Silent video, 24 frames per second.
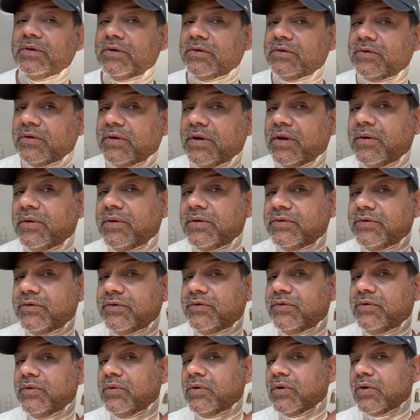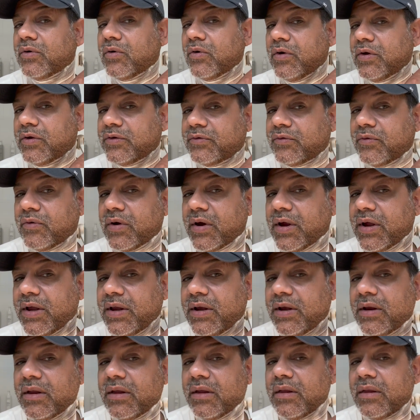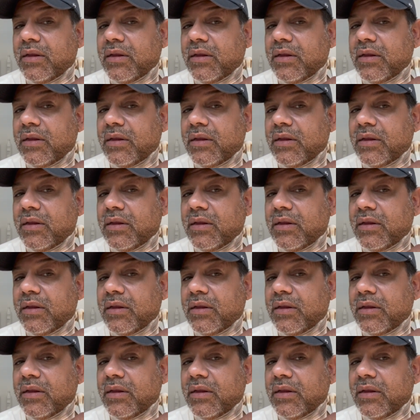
So now I'll just do a cross grain.